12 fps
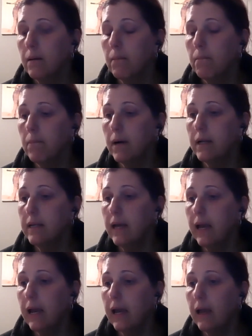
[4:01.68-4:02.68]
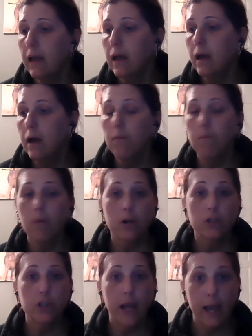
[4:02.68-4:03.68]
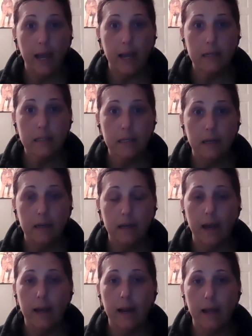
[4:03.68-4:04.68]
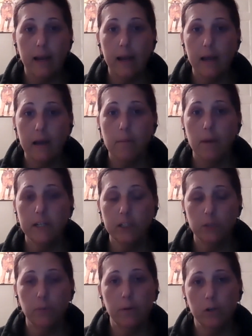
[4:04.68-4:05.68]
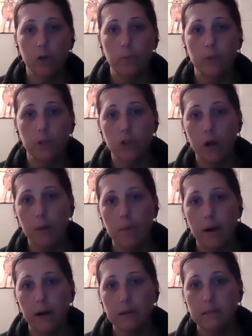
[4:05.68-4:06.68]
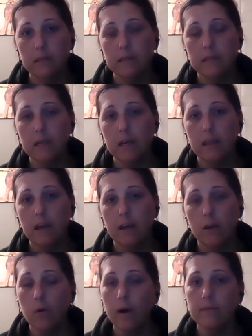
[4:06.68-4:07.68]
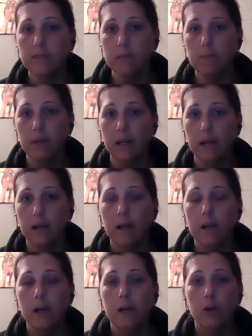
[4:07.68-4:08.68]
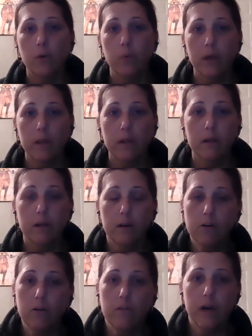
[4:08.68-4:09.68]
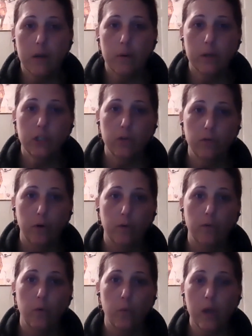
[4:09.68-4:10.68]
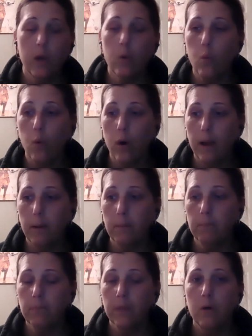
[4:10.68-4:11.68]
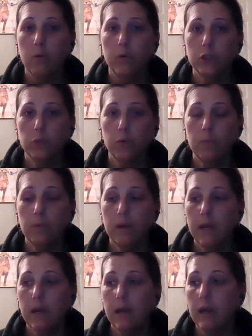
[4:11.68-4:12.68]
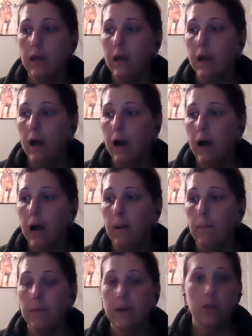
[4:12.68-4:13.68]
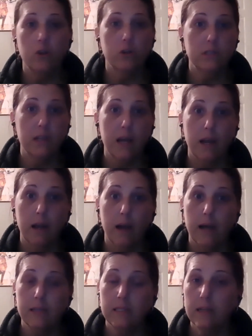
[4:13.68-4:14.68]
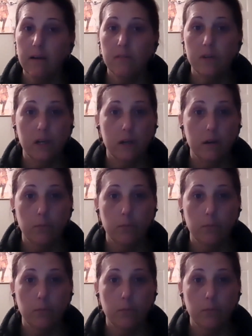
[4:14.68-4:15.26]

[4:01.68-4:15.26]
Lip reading: Monday, March 8th at 8 a.m., I should be able to open the Dropbox and see that you have submitted your weekly clinical evaluation form for week 1, which would be either saying, I did not have any